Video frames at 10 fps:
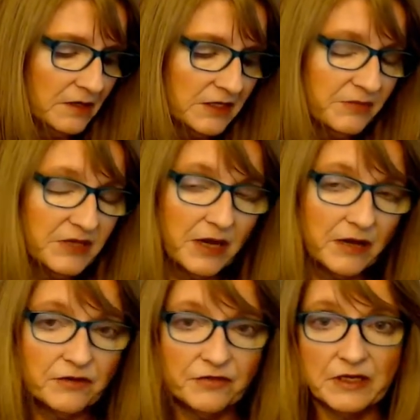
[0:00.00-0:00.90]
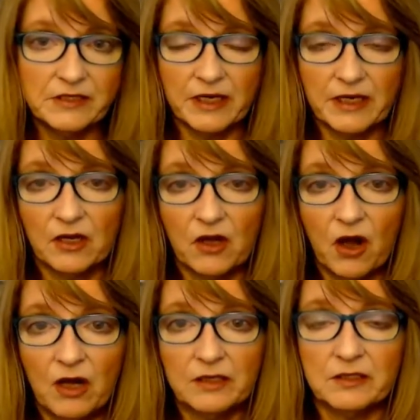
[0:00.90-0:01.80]
Some of the other things that can
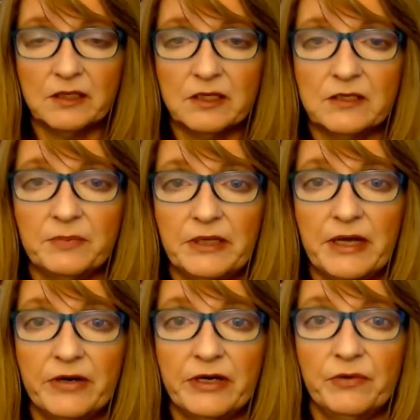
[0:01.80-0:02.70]
cause these polarity